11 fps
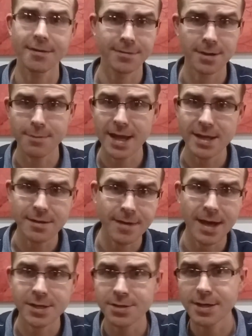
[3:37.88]
for the
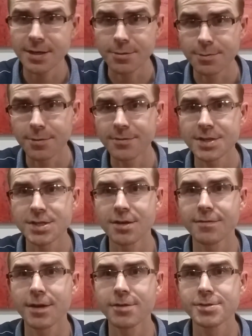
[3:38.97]
manufacturing or provision
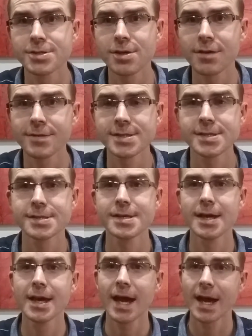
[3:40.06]
of those services.
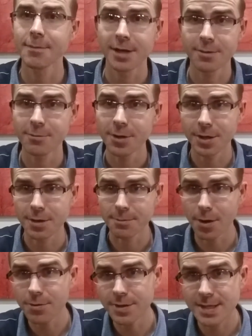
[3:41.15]
We can work at
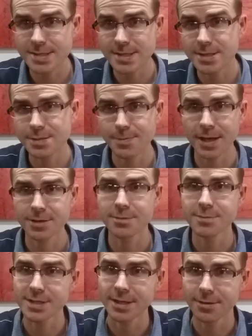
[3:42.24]
both ends of the
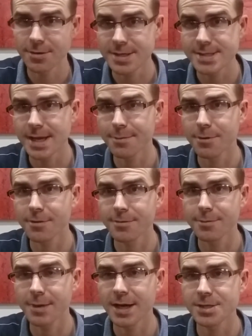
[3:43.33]
spectrum to increase our
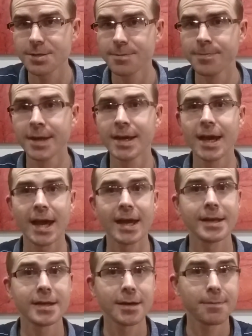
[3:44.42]
profit margin.
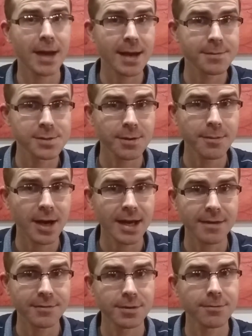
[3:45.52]
And perhaps we might
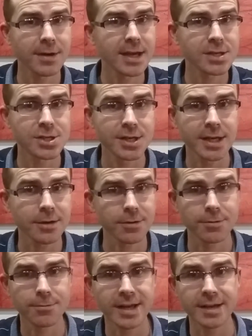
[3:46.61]
have to re-engineer or
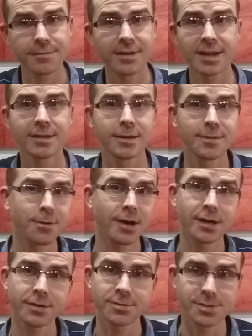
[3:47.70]
reinvent the
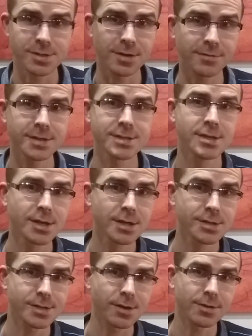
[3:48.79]
product or service
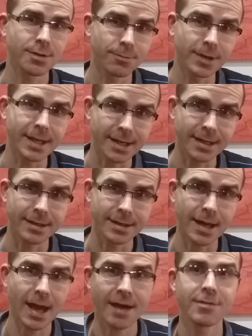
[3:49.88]
so that we
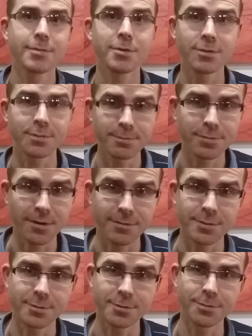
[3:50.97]
can have a more
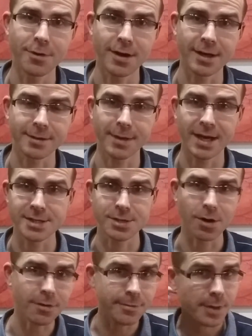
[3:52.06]
profitable product margin.
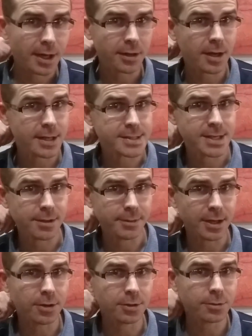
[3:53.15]
Often my clients tell me,
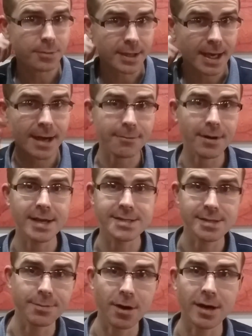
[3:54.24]
oh look, we can't raise
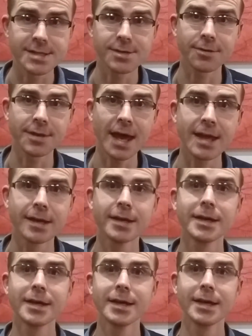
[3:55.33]
the price on that.
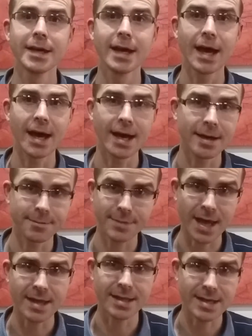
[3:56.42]

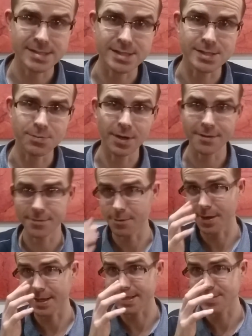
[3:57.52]
That's just what
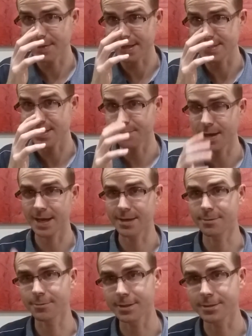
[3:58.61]
everyone expects to pay.
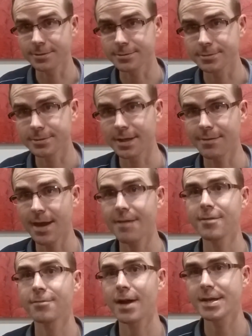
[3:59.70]
Well, if you
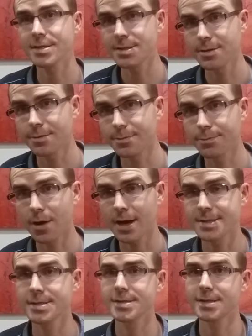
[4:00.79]
haven't raised your
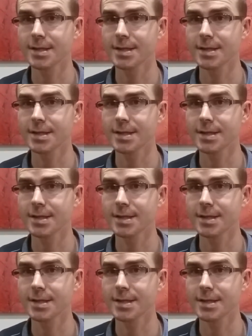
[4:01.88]
prices